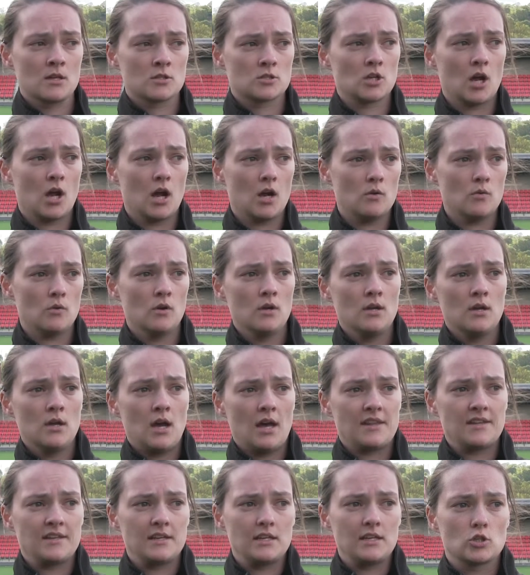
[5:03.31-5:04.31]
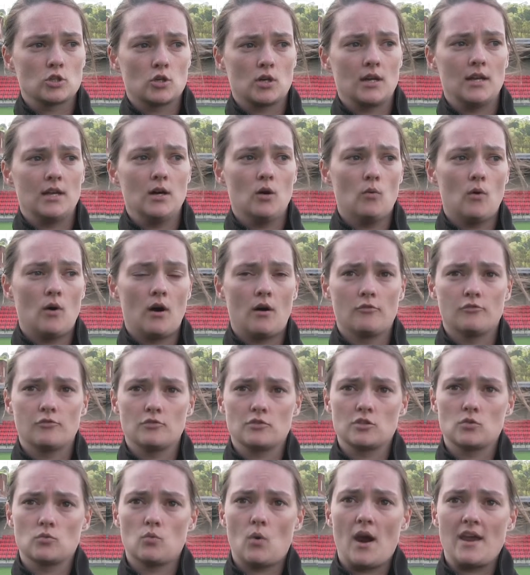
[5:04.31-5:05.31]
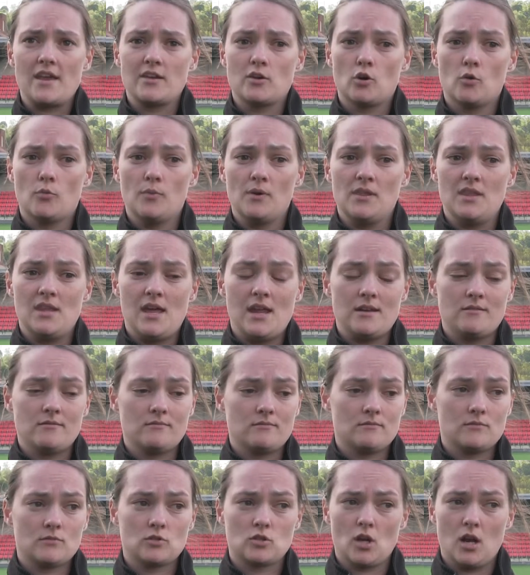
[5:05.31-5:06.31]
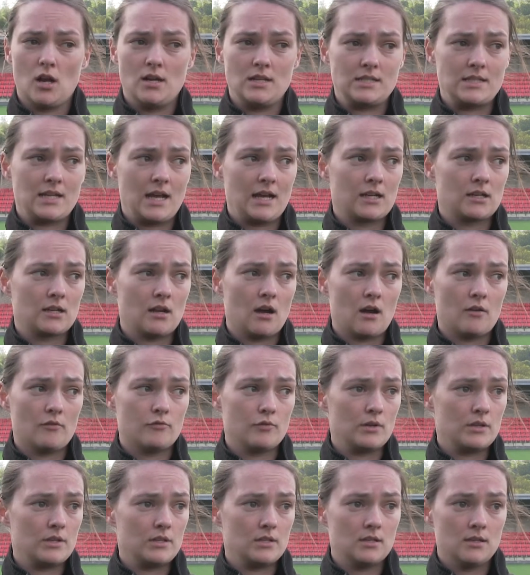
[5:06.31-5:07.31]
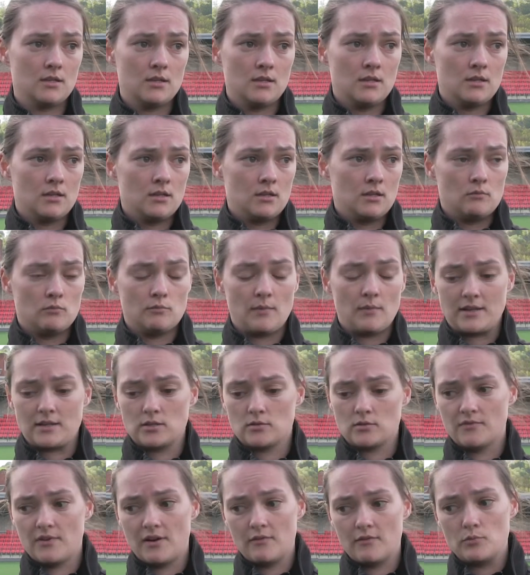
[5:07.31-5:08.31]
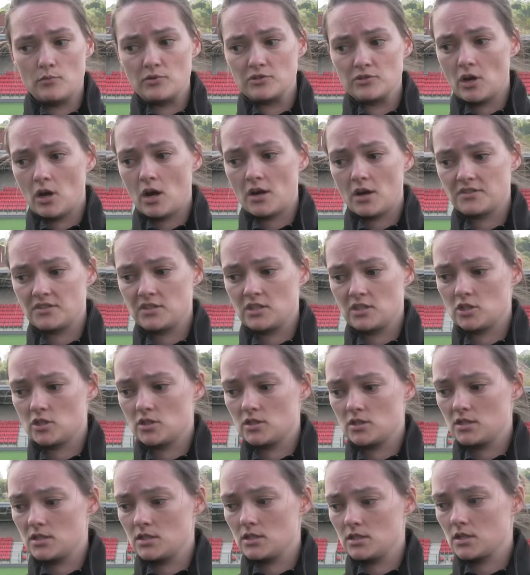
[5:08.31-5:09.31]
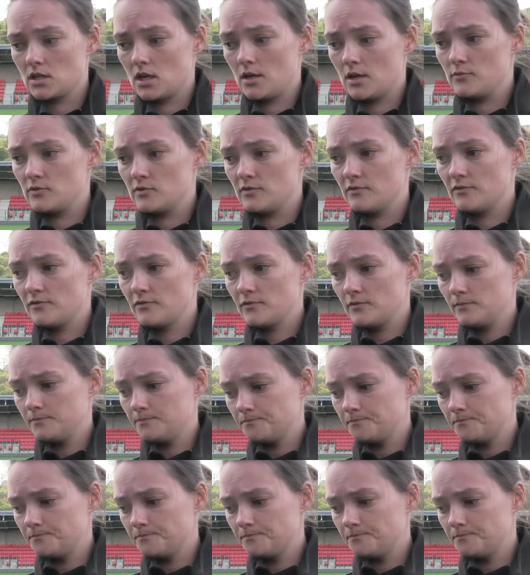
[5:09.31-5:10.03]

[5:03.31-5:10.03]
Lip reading: So I took a little while for us to wake up, and then certainly second half we made some very bizarre decisions in terms of